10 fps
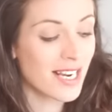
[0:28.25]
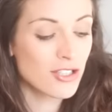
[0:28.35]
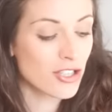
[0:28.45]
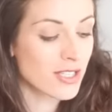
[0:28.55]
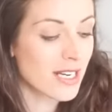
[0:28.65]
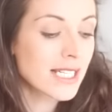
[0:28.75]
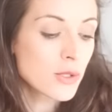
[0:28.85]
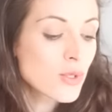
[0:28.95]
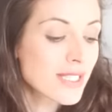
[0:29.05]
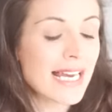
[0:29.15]
It's just a
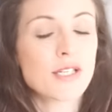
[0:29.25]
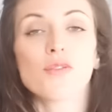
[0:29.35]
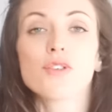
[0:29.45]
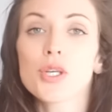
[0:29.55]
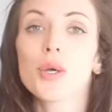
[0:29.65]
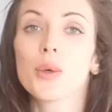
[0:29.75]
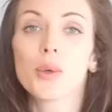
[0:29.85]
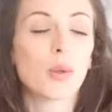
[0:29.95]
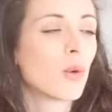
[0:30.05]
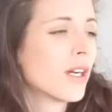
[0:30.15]
little set of
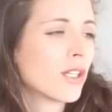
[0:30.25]
two